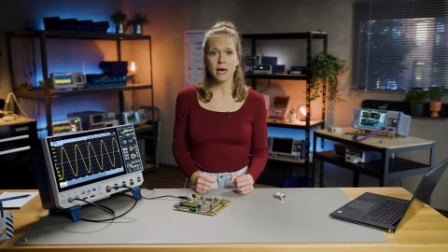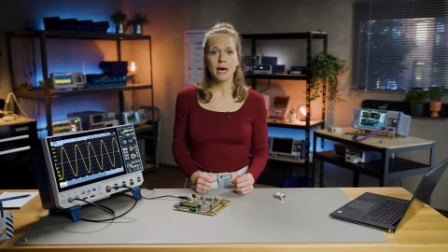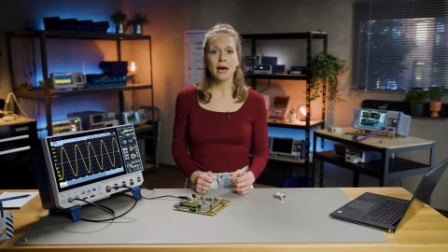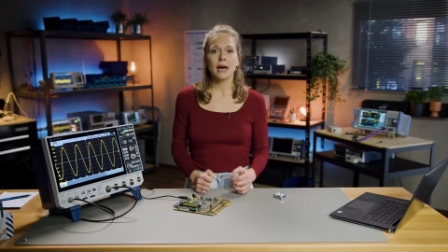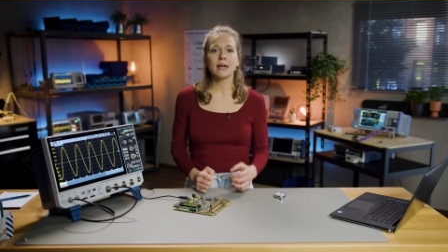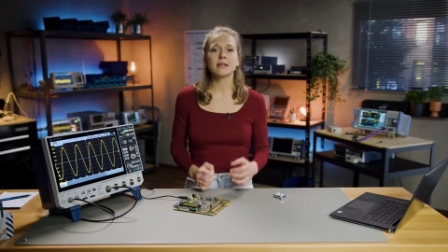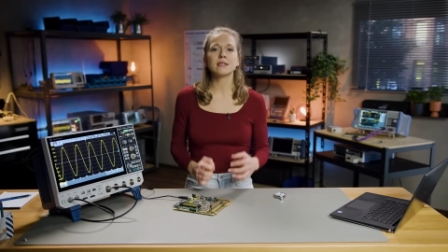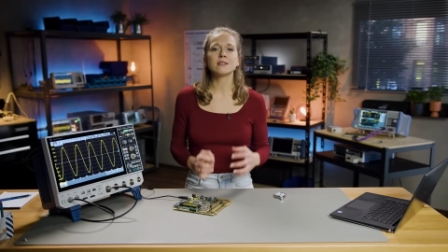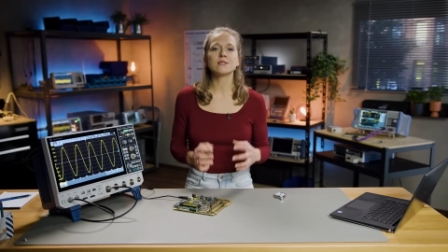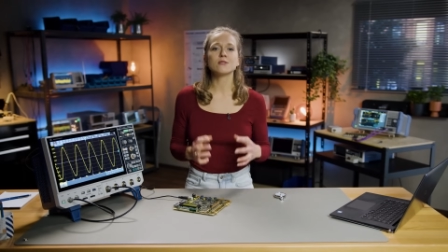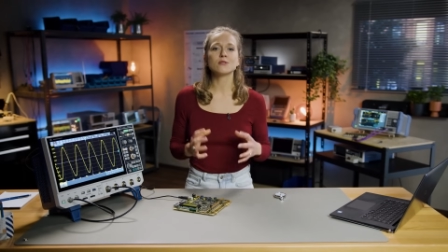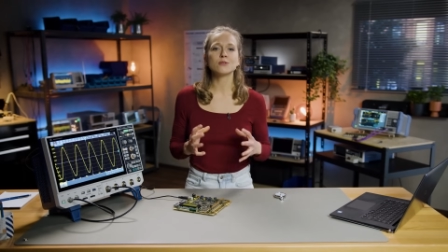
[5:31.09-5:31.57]

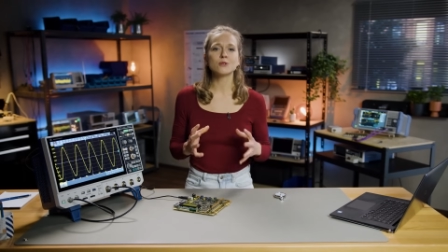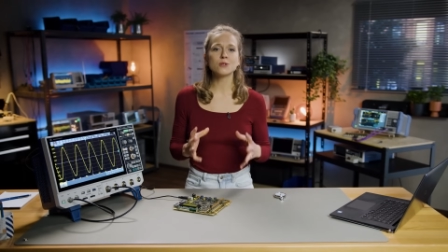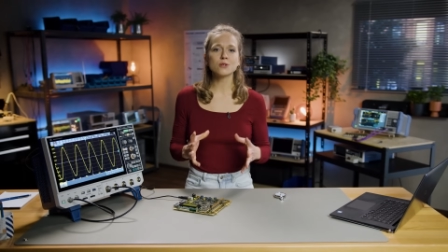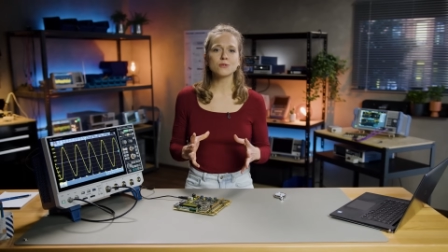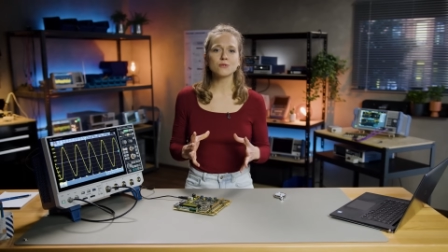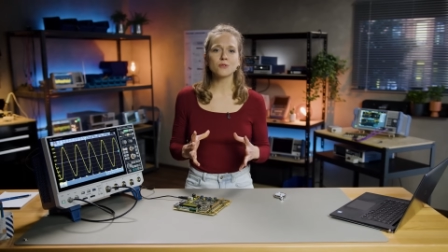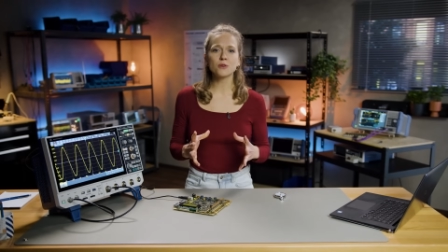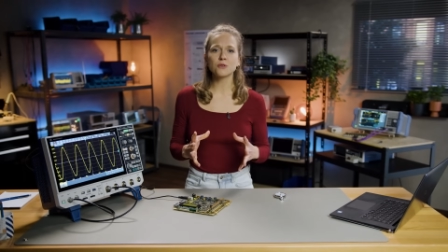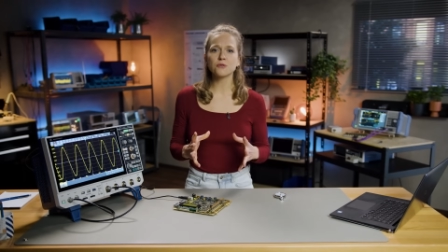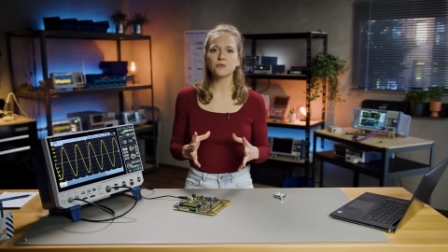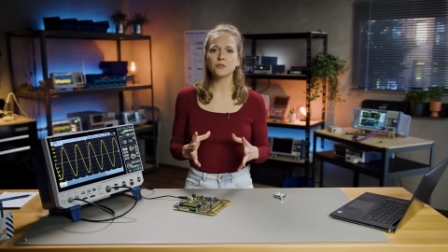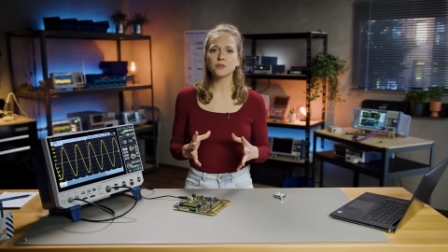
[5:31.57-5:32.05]
and is
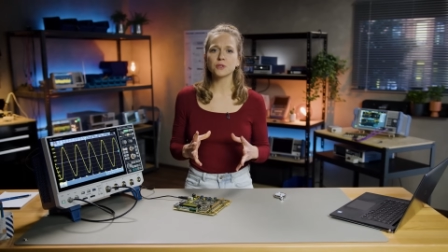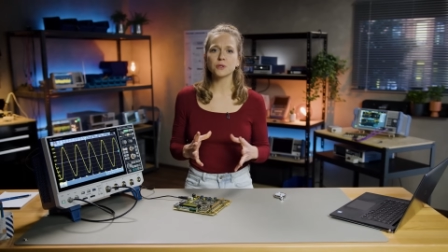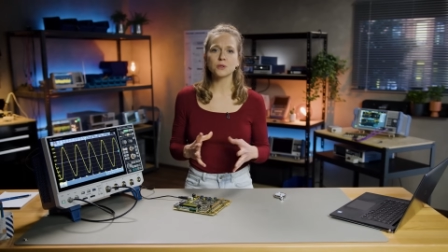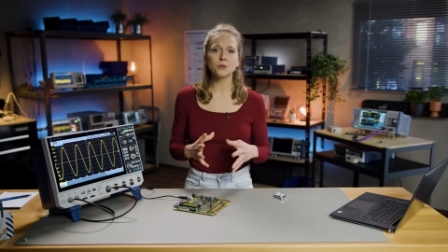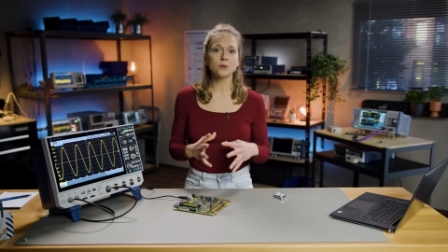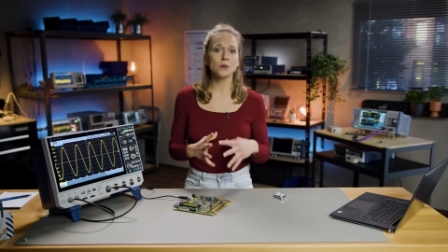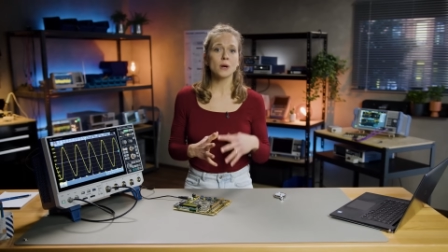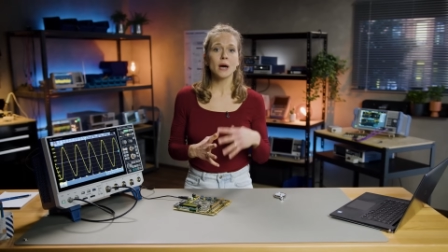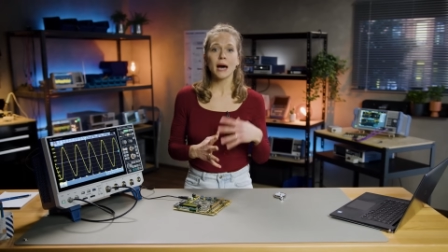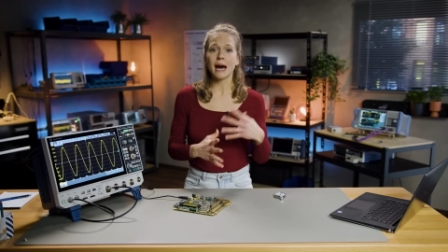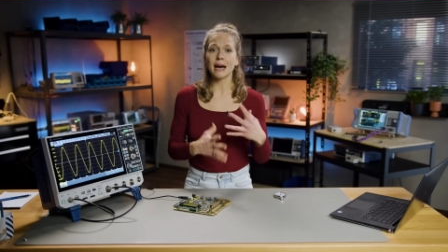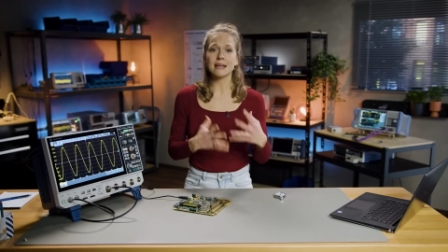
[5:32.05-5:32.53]
useful for
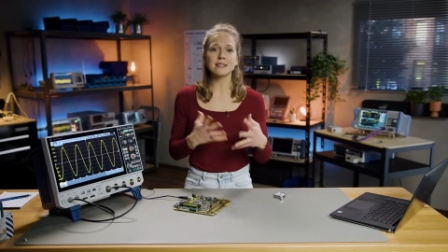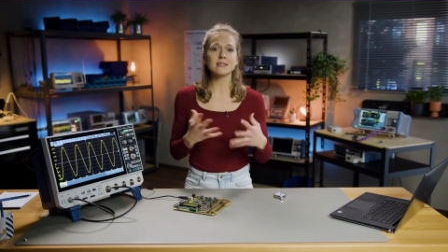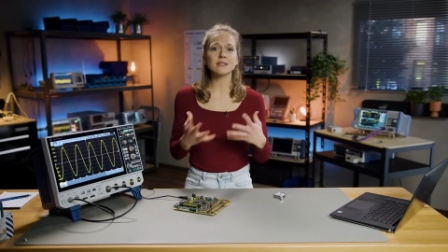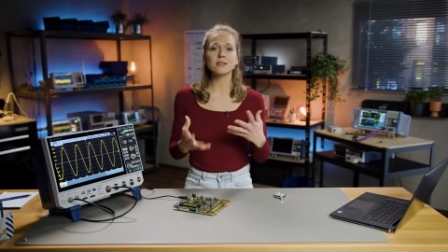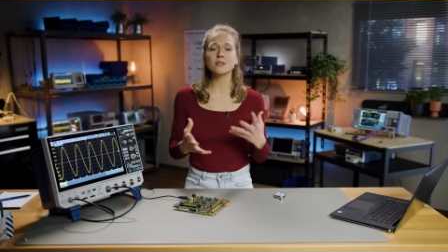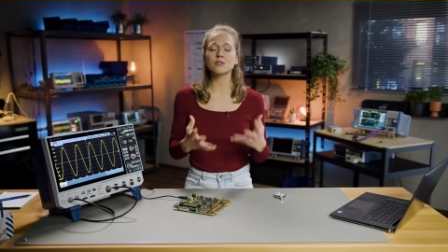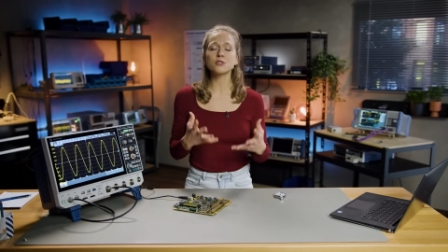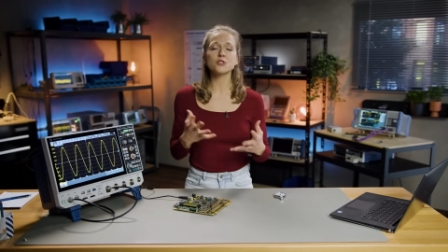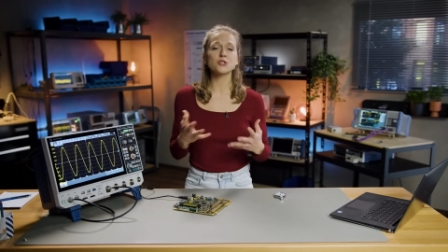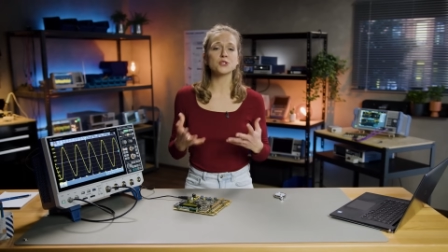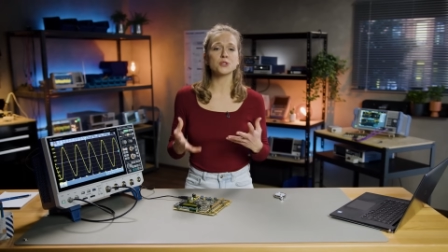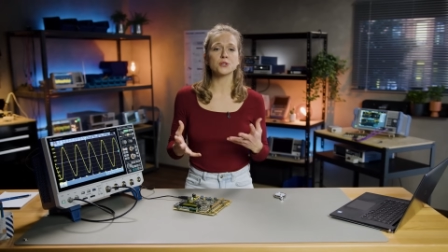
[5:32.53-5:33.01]
you as it
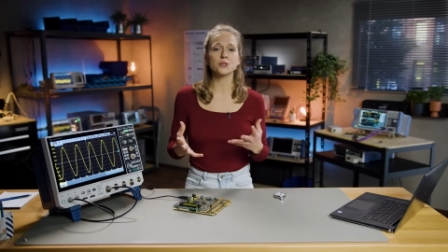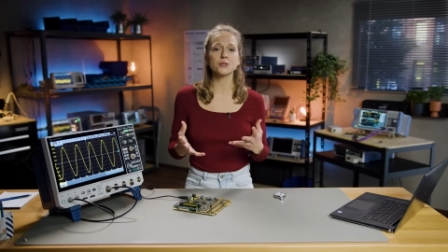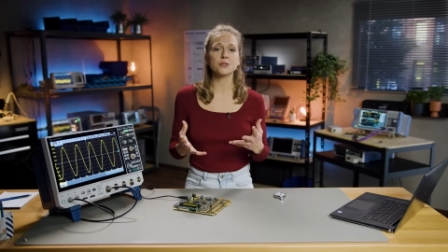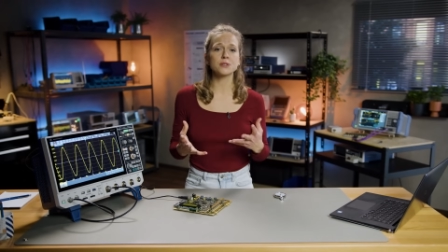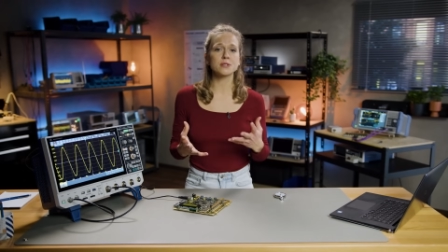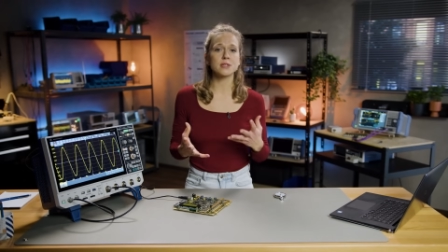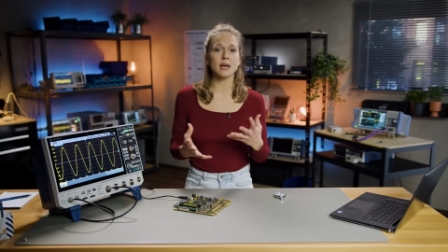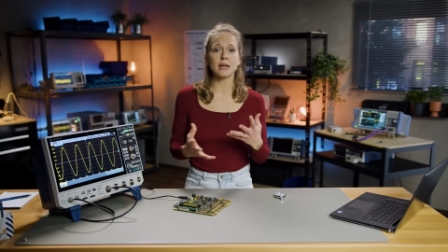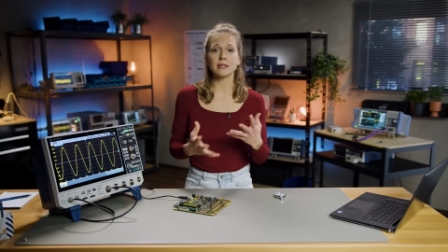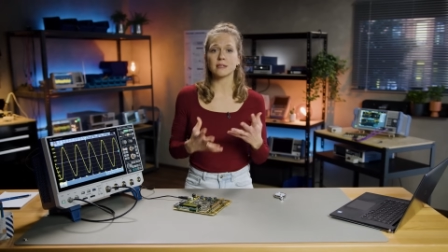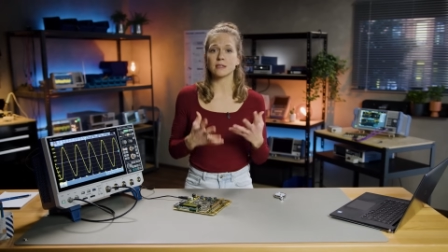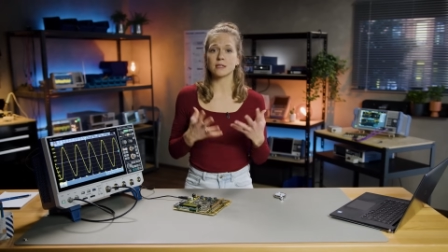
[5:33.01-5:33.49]
ensures
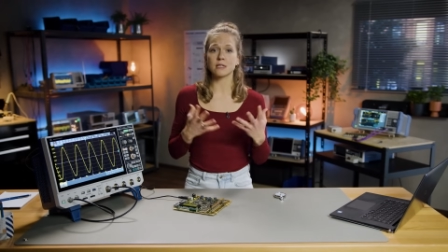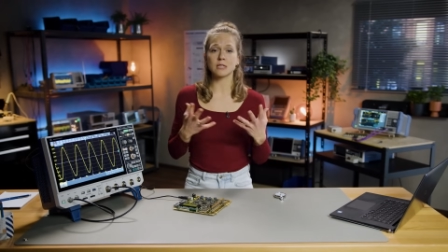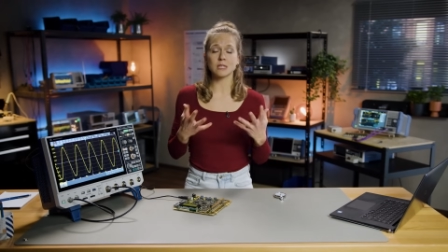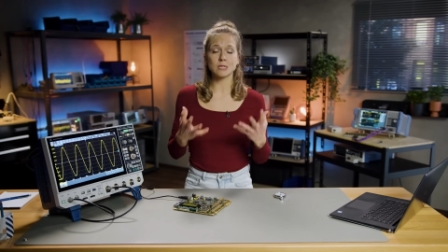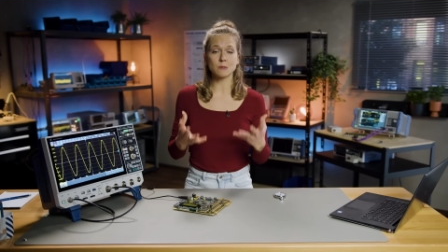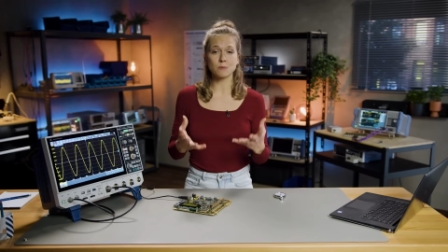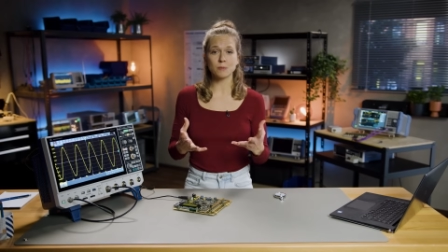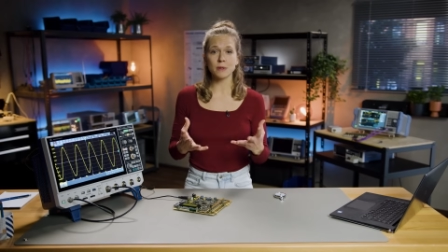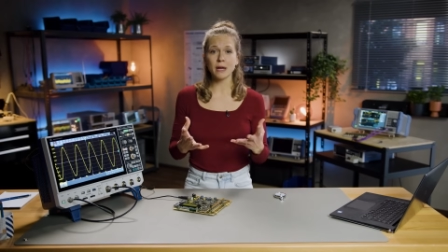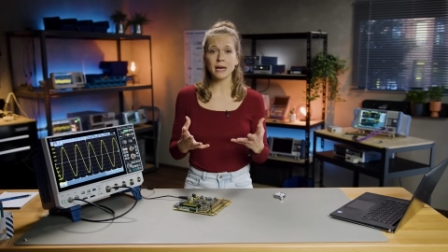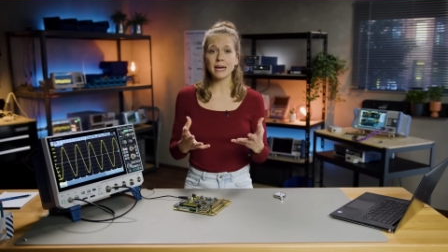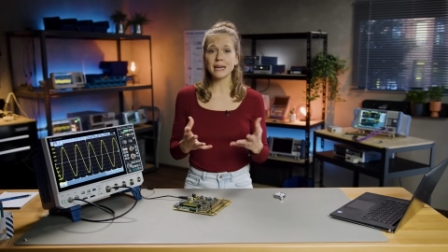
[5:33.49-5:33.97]
that the
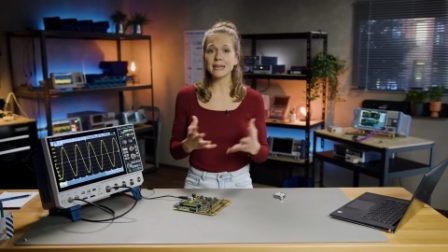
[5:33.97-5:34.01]
display